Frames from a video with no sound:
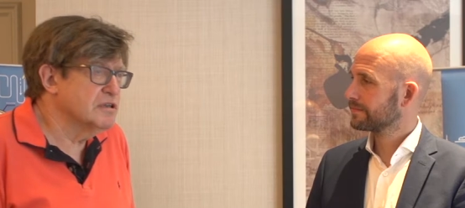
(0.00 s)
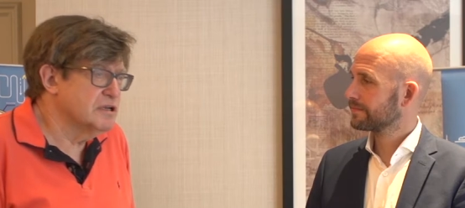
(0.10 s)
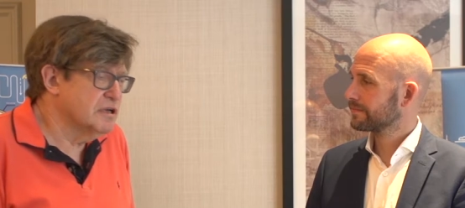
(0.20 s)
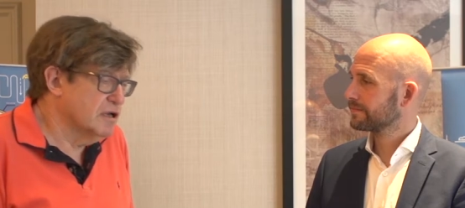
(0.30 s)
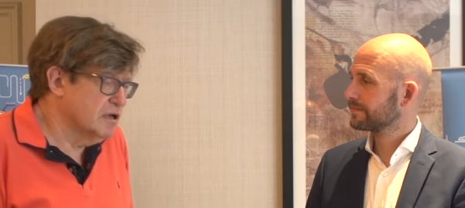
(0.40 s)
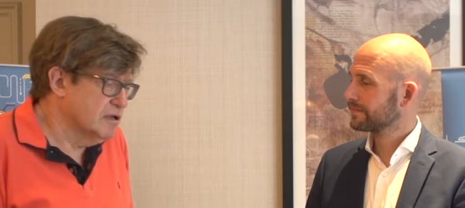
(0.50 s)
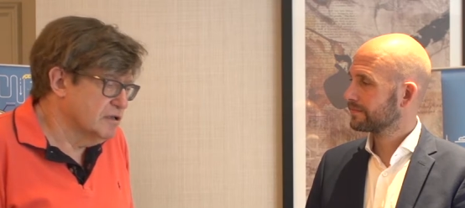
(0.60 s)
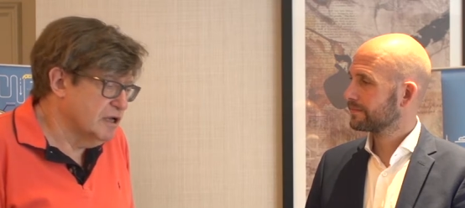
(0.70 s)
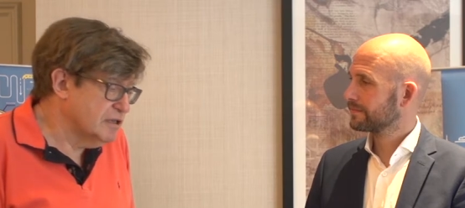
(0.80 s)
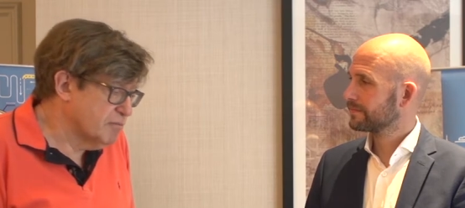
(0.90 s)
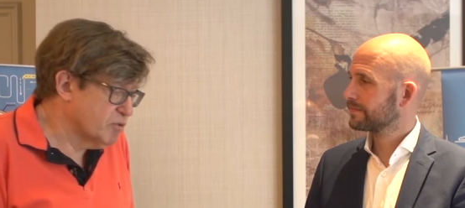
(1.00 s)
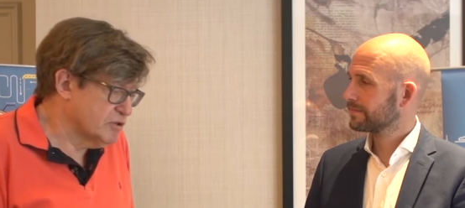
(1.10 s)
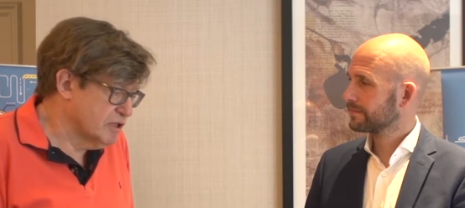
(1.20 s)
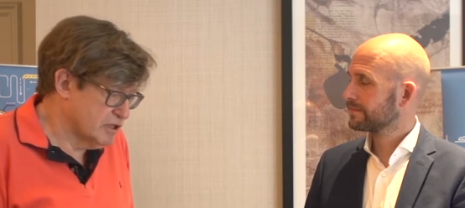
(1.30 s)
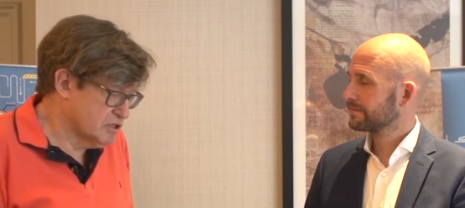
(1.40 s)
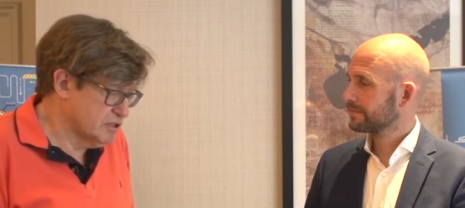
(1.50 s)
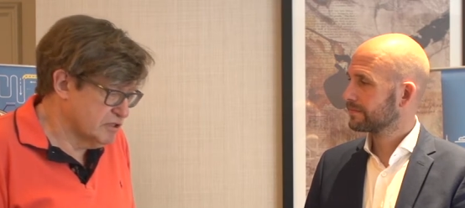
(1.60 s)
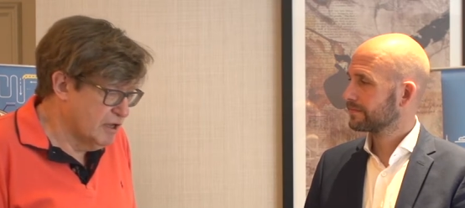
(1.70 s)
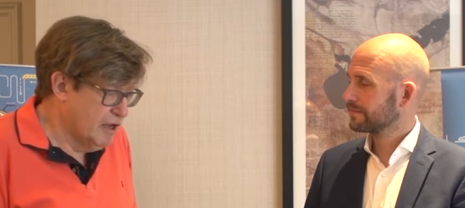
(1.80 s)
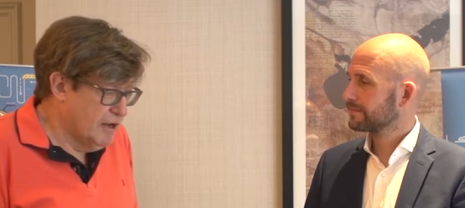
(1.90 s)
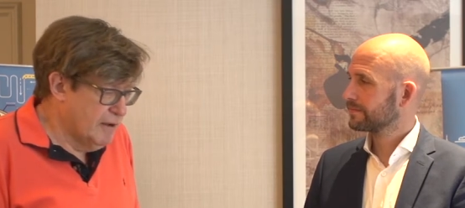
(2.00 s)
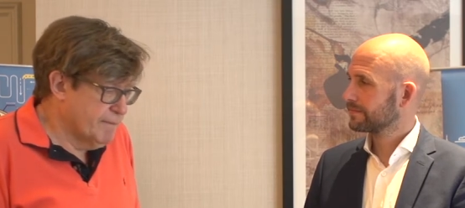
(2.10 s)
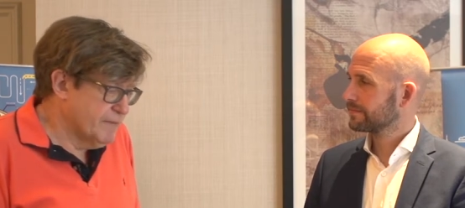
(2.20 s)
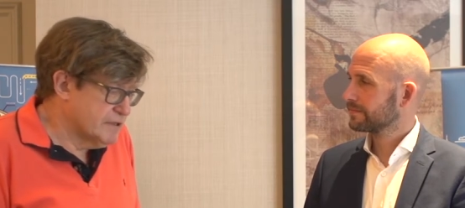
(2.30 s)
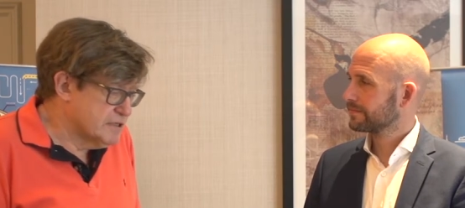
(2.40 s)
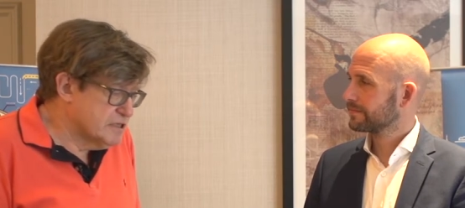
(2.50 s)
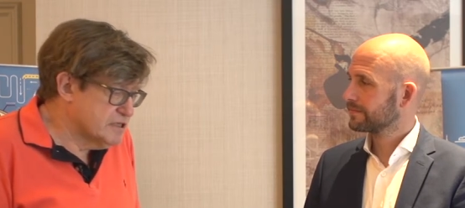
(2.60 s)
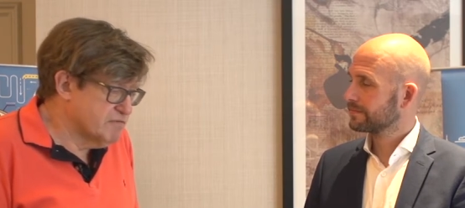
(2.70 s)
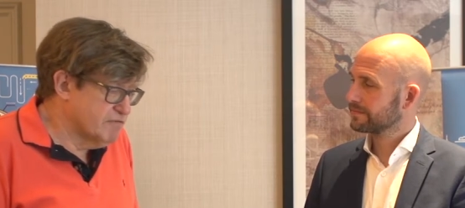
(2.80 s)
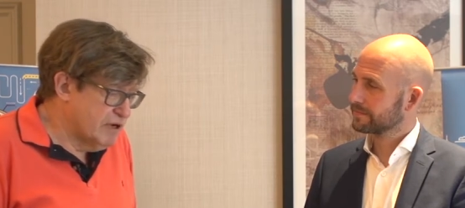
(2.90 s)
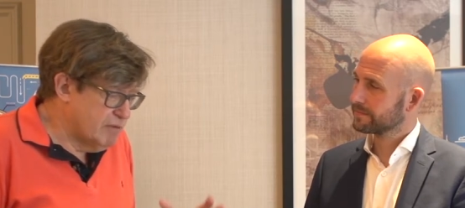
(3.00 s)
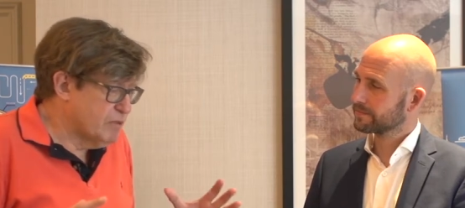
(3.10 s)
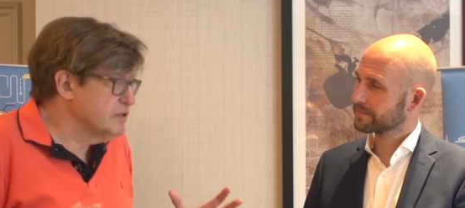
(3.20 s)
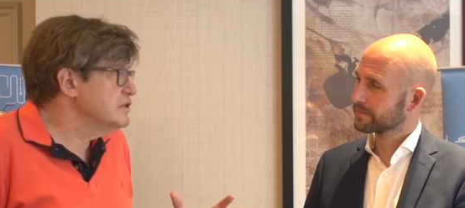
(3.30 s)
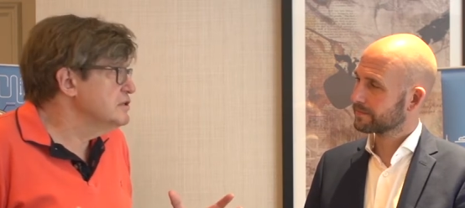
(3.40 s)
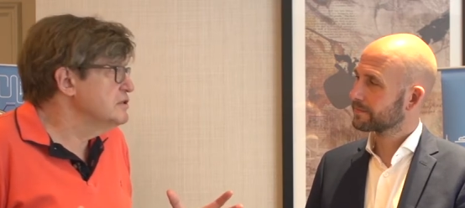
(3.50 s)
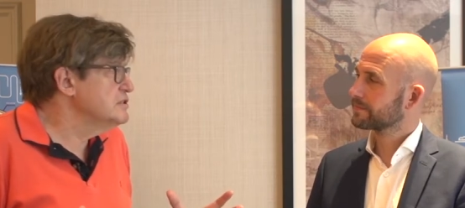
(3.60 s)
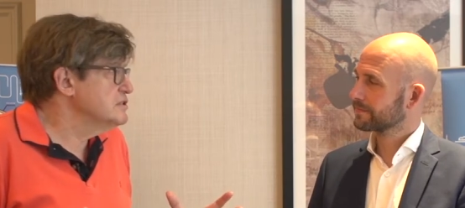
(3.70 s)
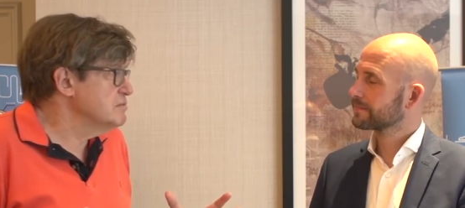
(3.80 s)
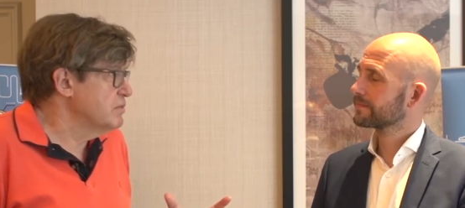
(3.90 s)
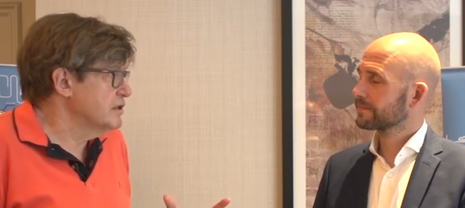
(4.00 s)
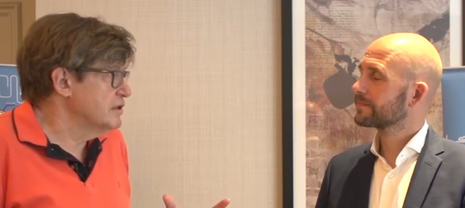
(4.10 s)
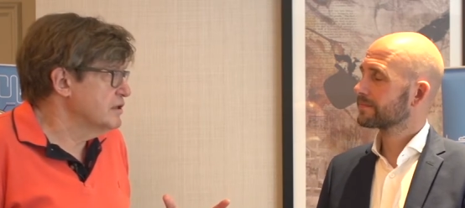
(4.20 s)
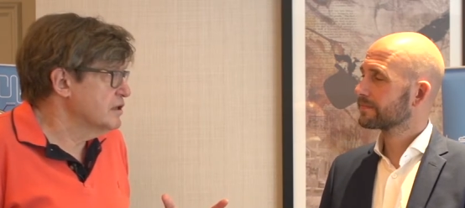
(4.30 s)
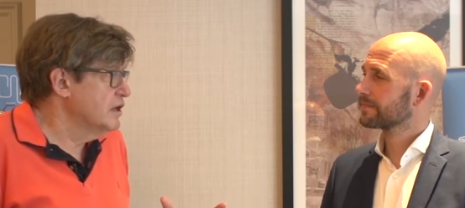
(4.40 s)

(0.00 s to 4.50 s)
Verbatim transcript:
Speaker 1: the data protection, this is very multidisciplinary.